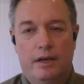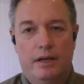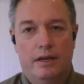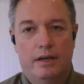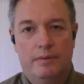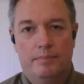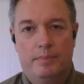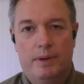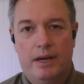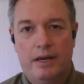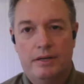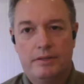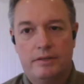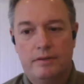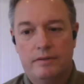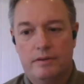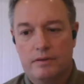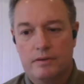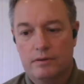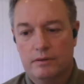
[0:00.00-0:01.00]
and it
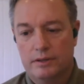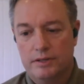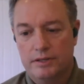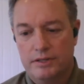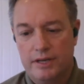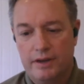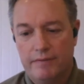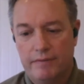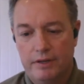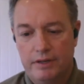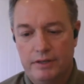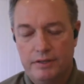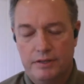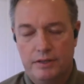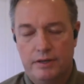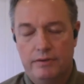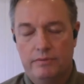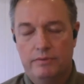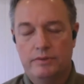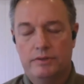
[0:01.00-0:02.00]
passed in the early
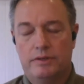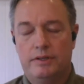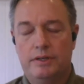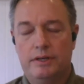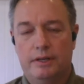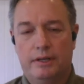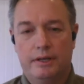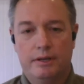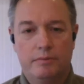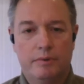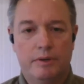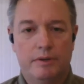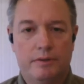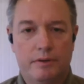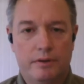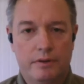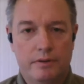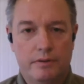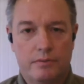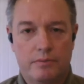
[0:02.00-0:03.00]
70s, and it was dealing
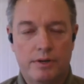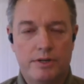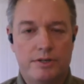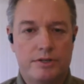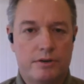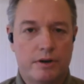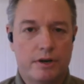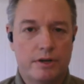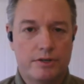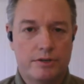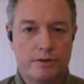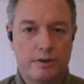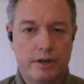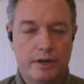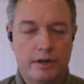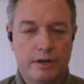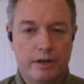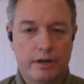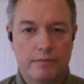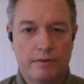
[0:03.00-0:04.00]
with the
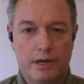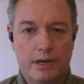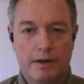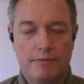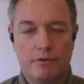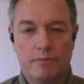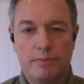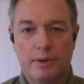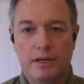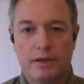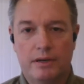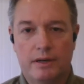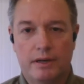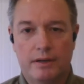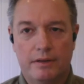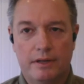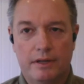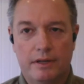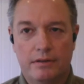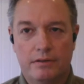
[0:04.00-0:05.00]
restructuring of government,
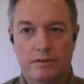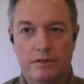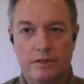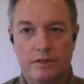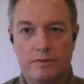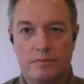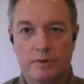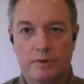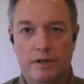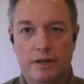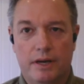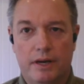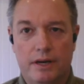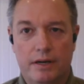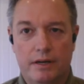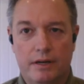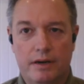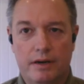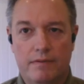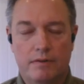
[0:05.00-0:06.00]
I think, just when
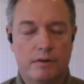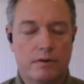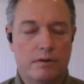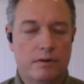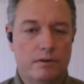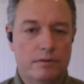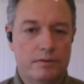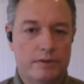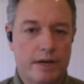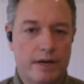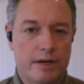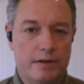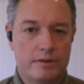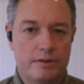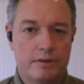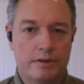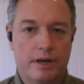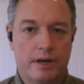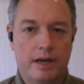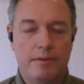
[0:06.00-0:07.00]
Governor
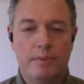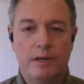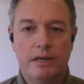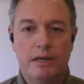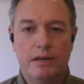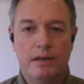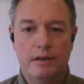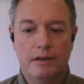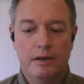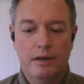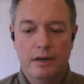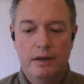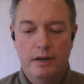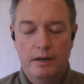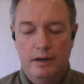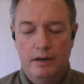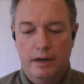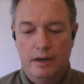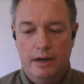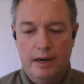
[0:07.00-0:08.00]
Holshouser came in.
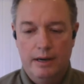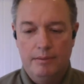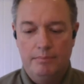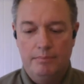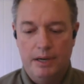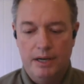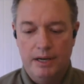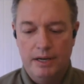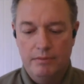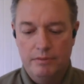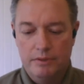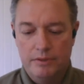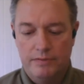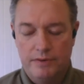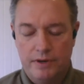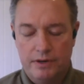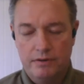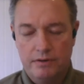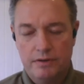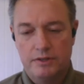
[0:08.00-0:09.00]
But it
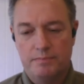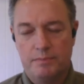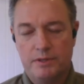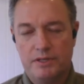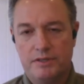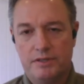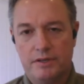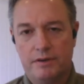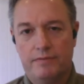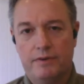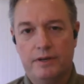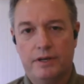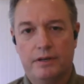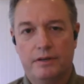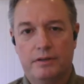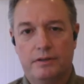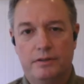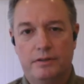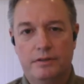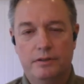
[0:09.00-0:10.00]
was very
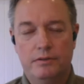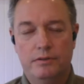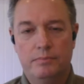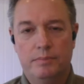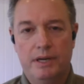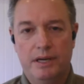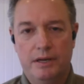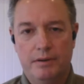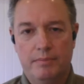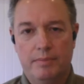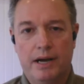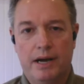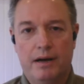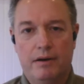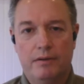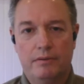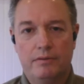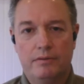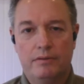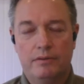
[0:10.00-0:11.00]
specific to be
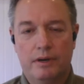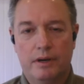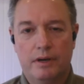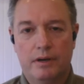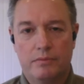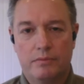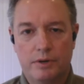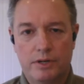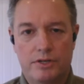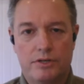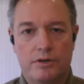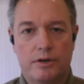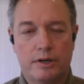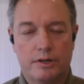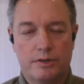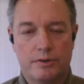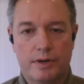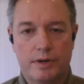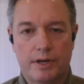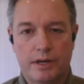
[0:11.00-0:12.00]
about
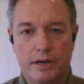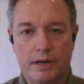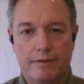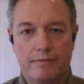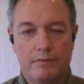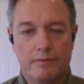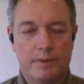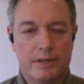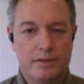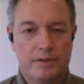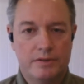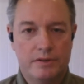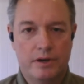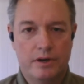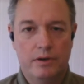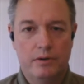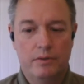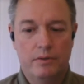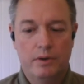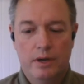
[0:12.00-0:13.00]
restructuring government.
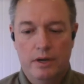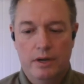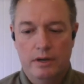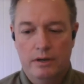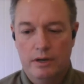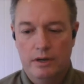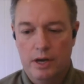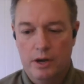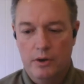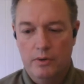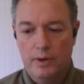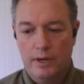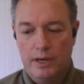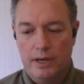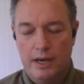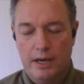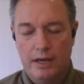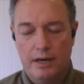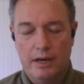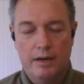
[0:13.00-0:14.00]
So, no,
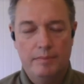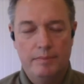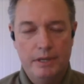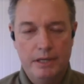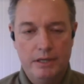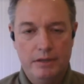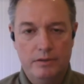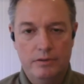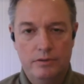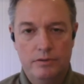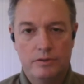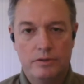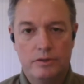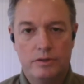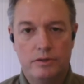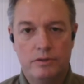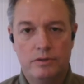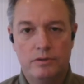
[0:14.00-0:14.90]
it cannot be used